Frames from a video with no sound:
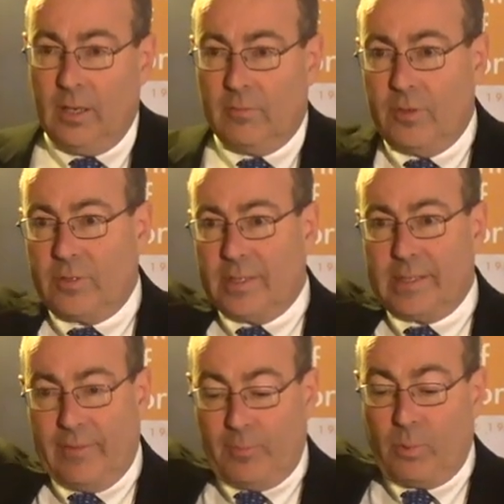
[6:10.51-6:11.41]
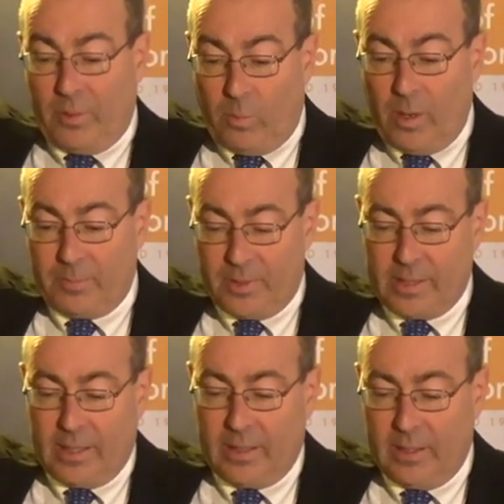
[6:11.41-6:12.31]
rose to 7.1%
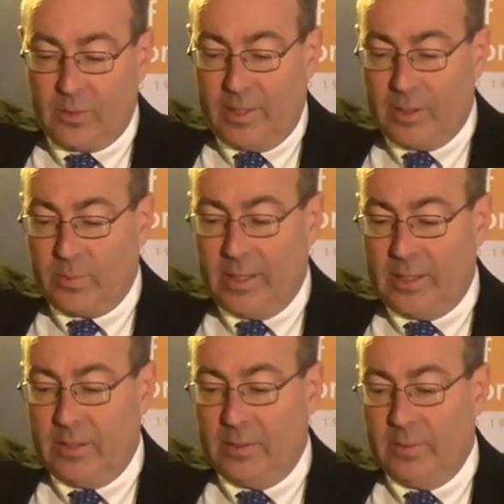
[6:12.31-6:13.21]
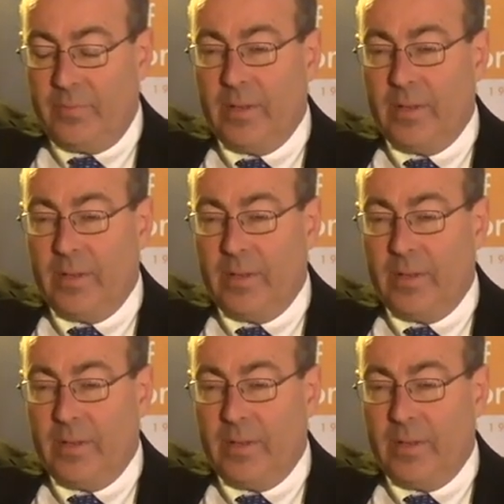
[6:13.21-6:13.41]
in 2022.